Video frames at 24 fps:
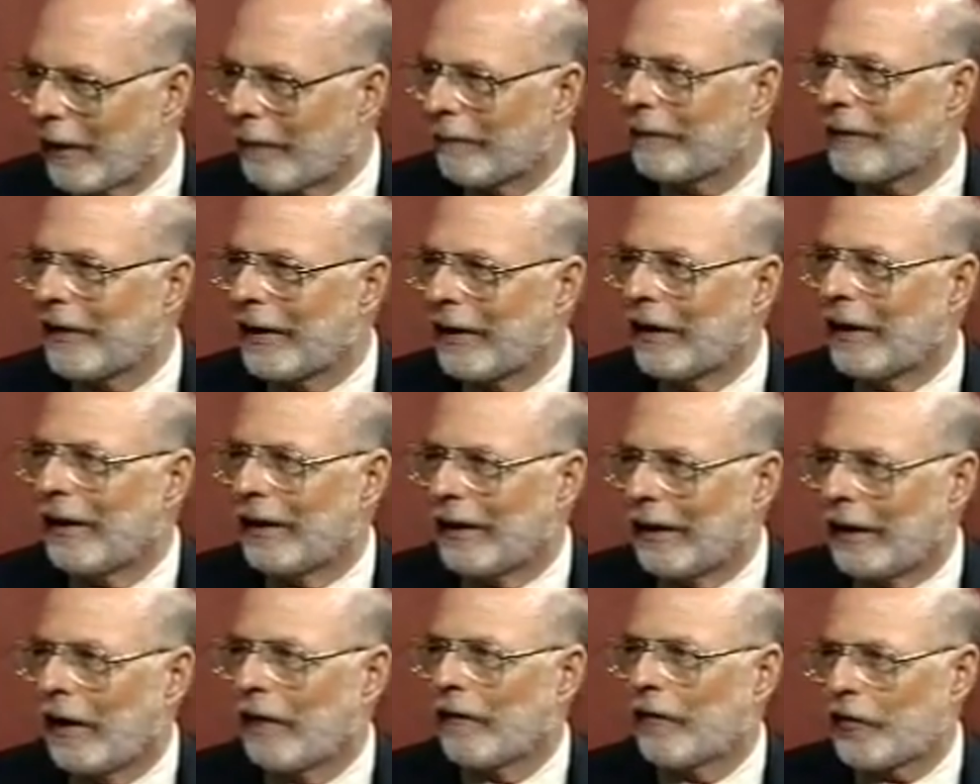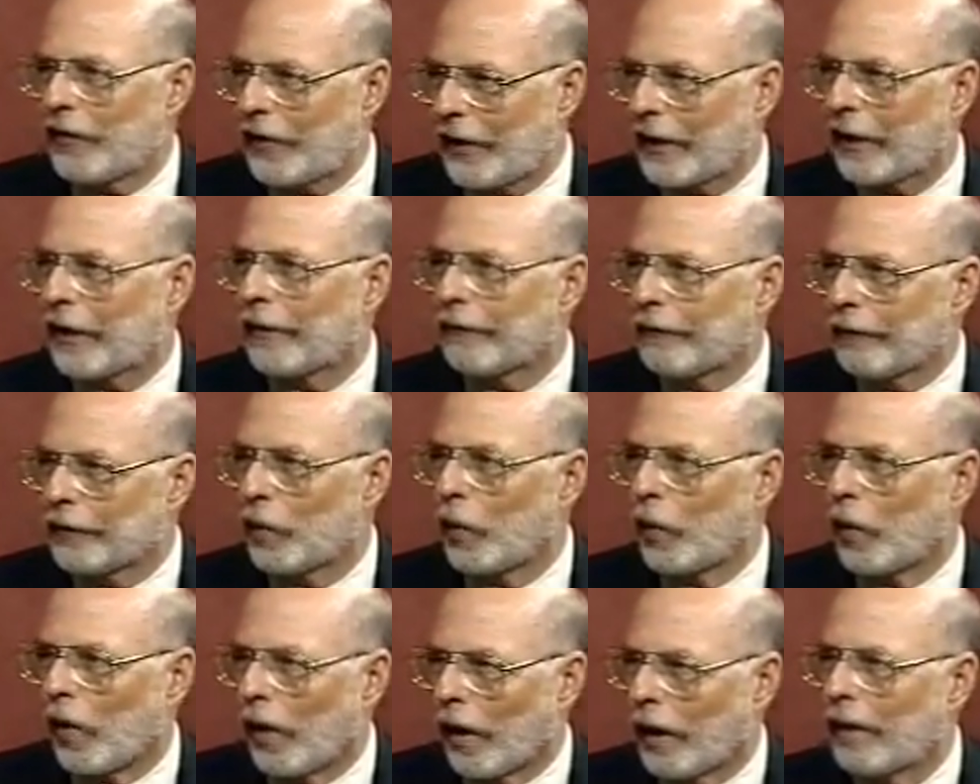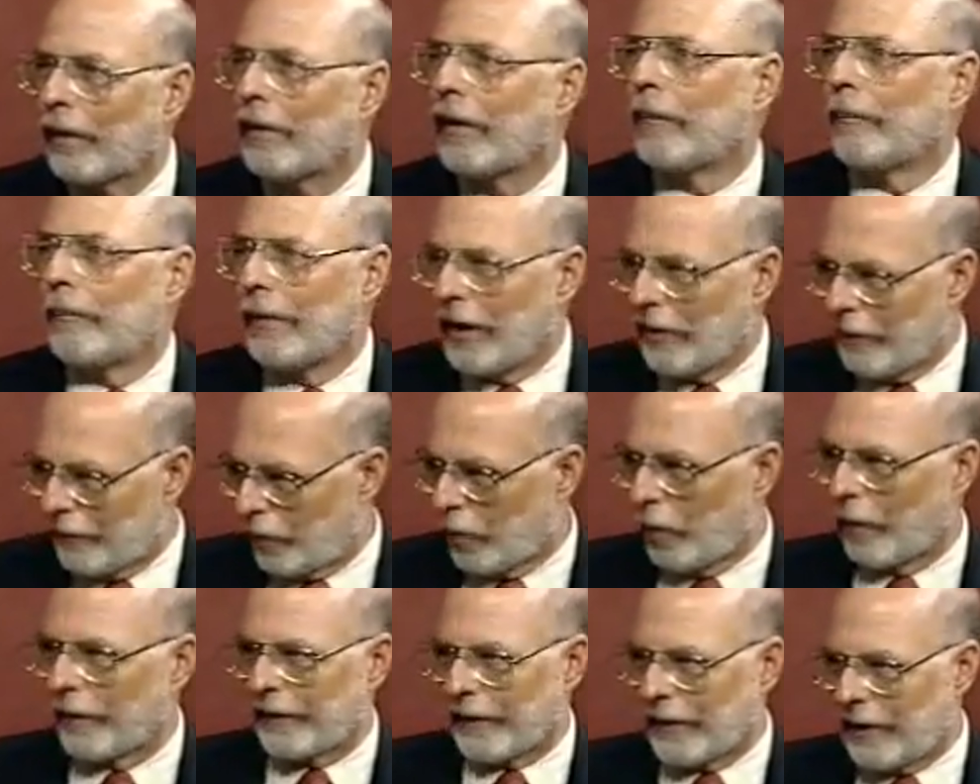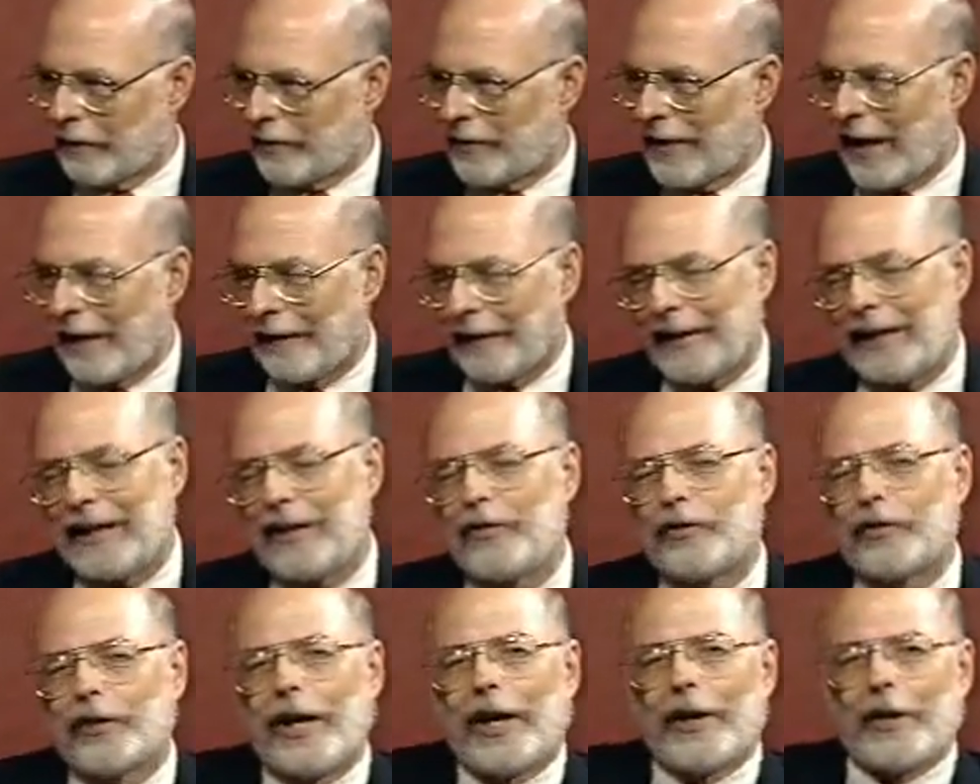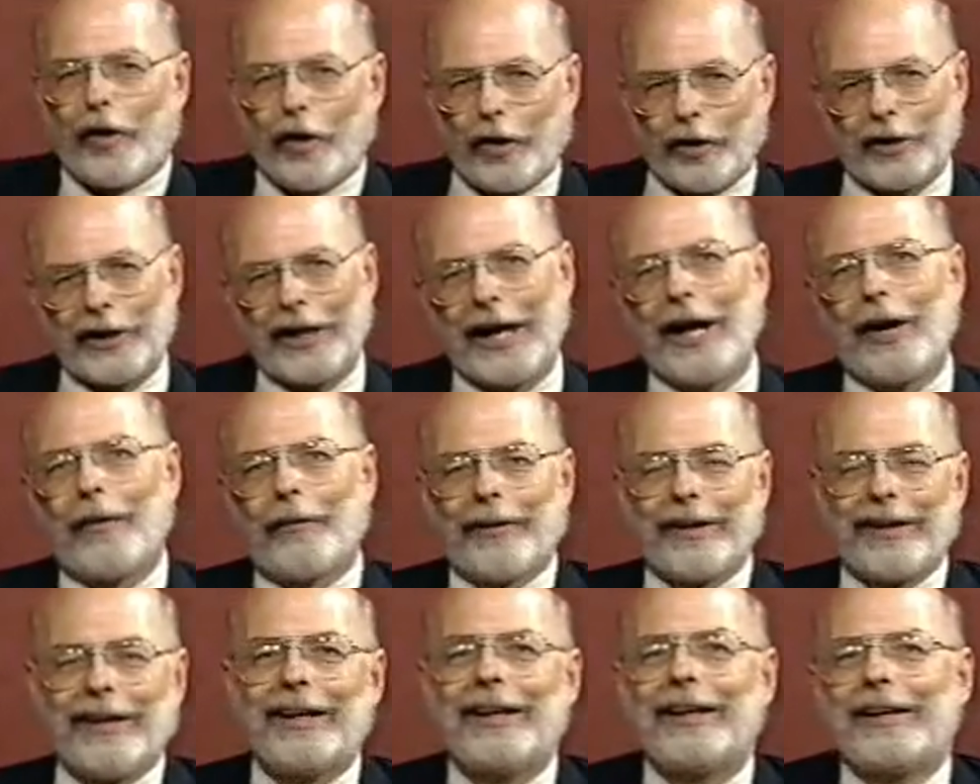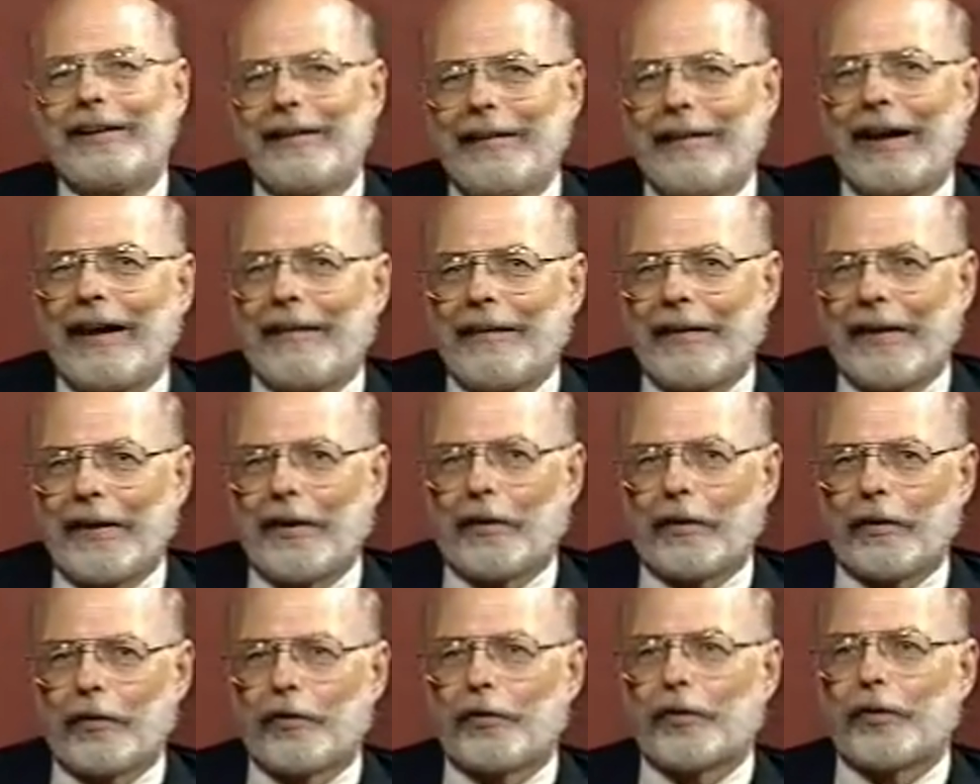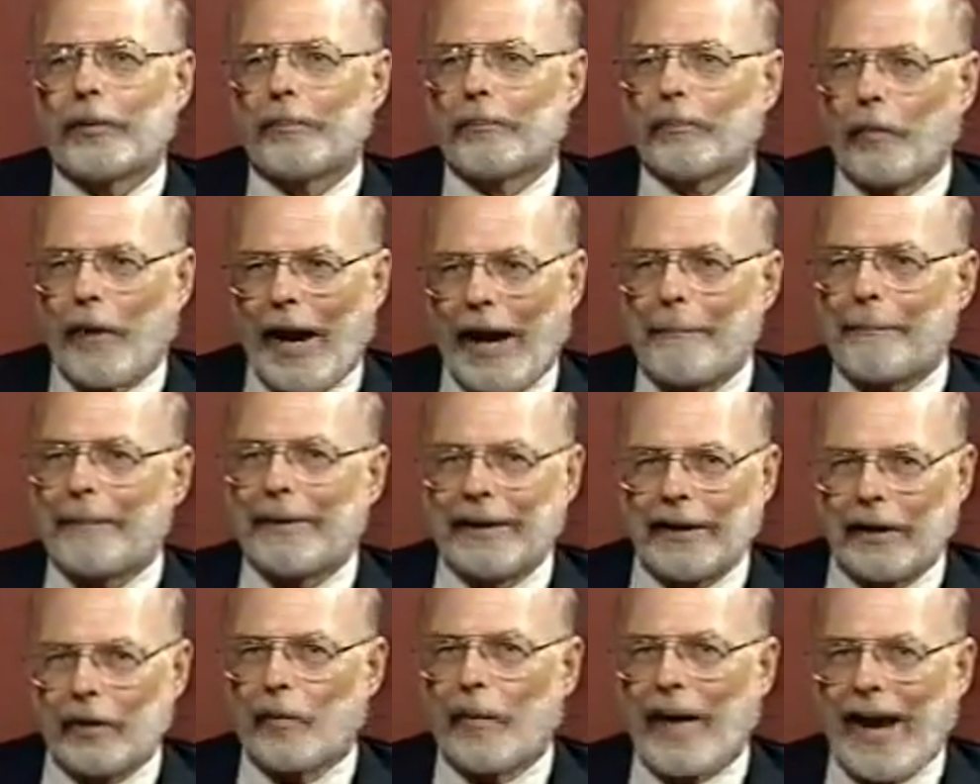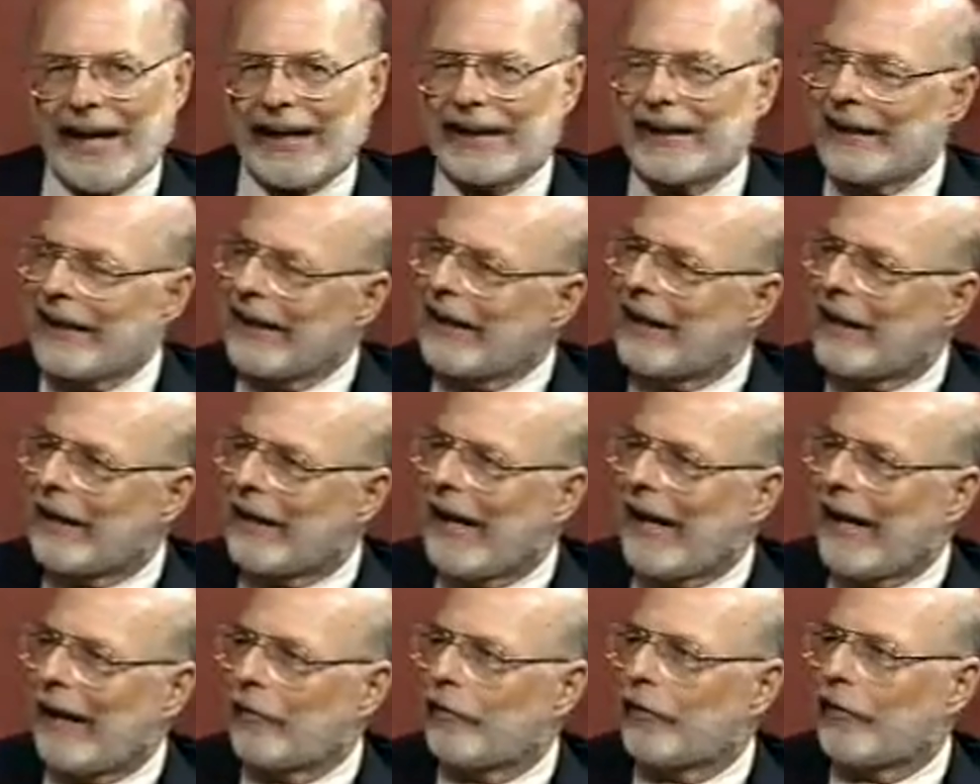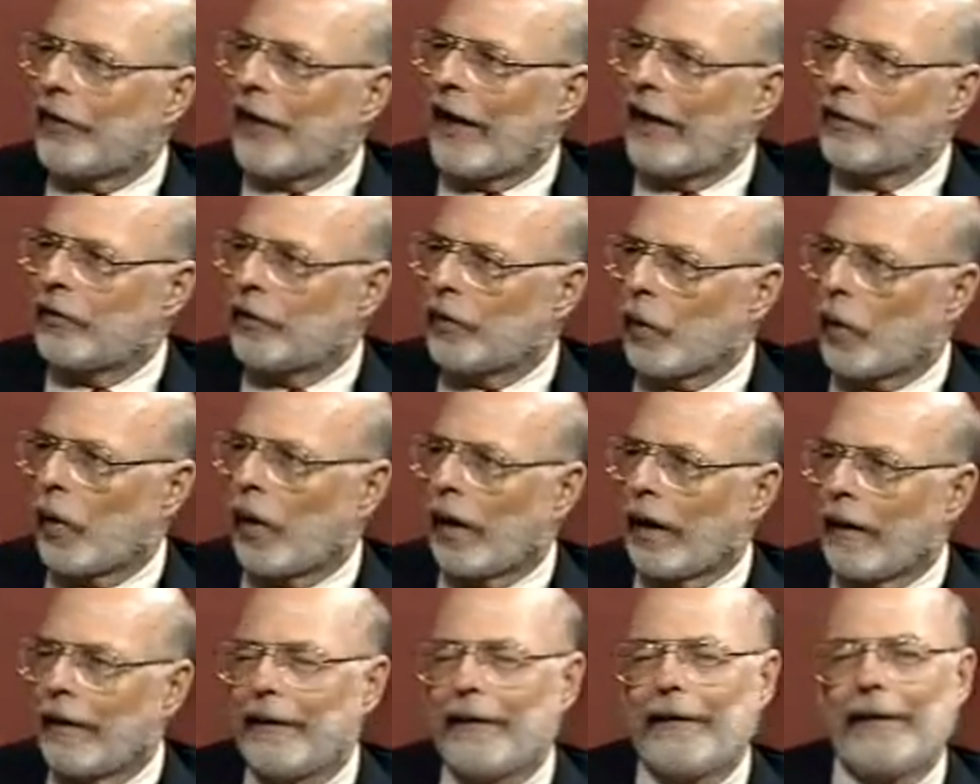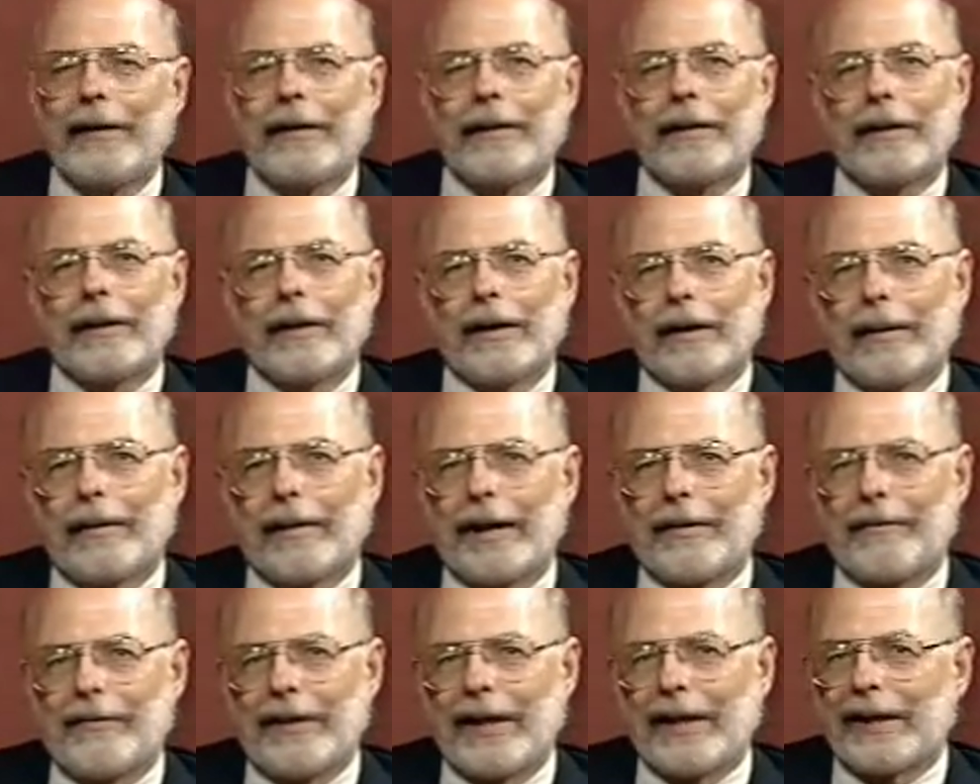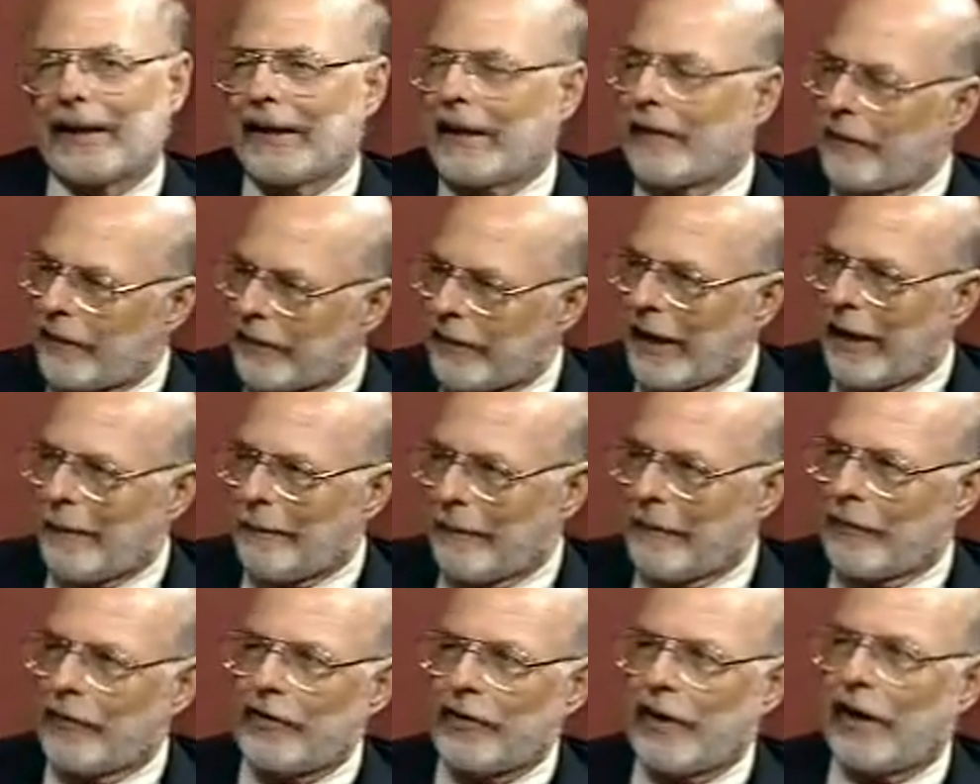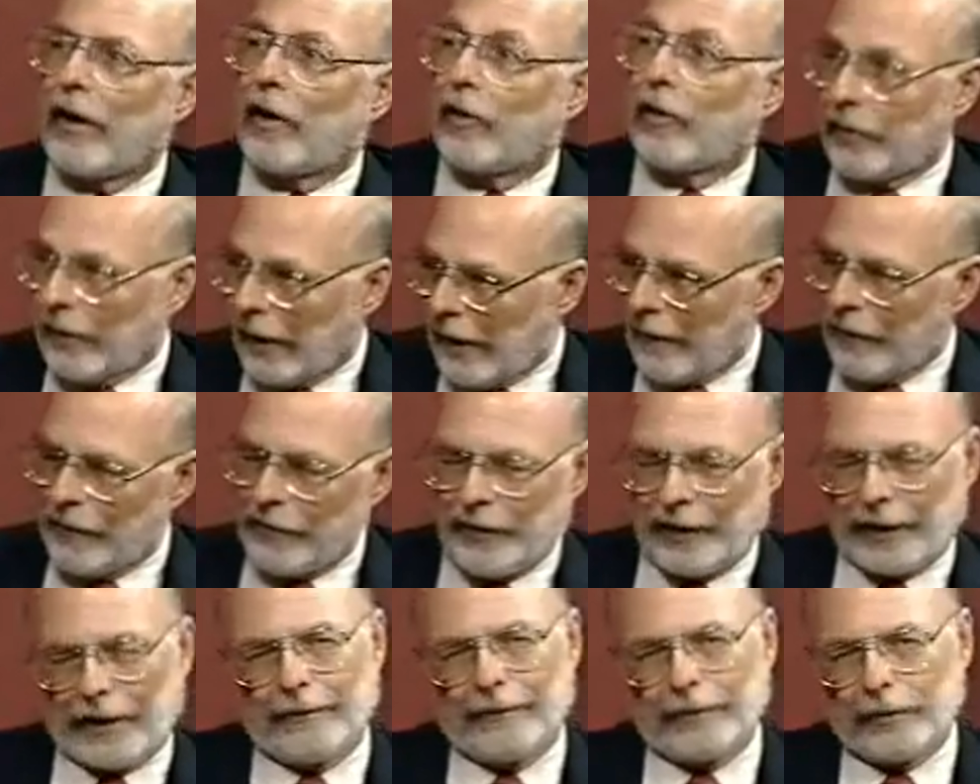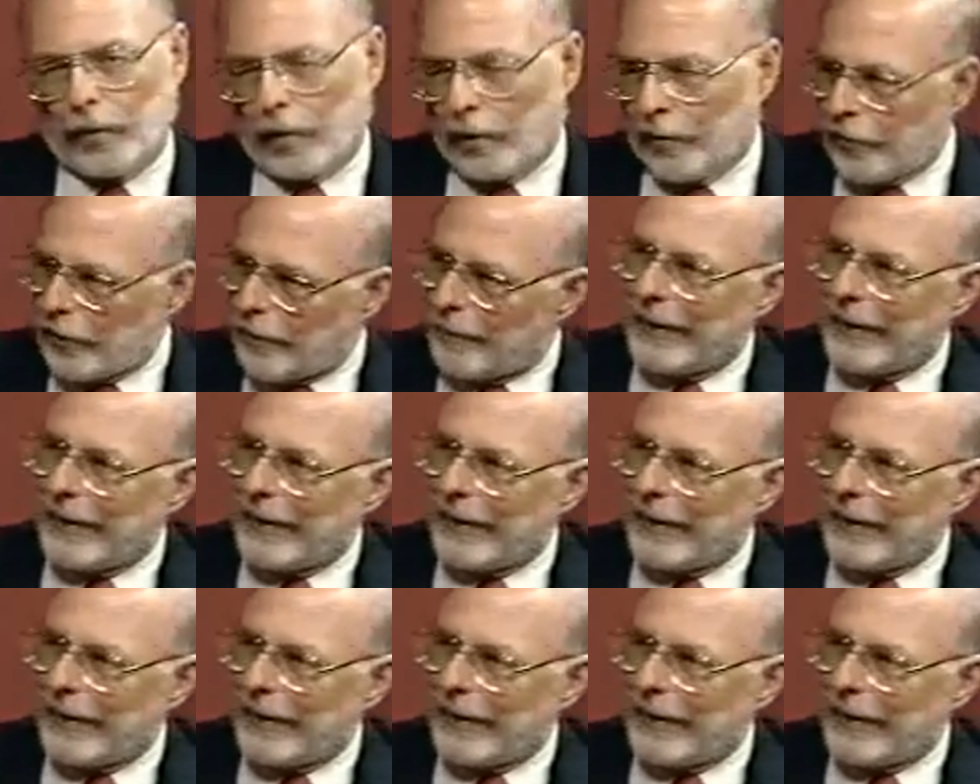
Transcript: there on the second floor above what is now the Quayside Art Gallery, and they heard some rapping and rattling at an outside door, evidently at the top of the stairs on the second floor.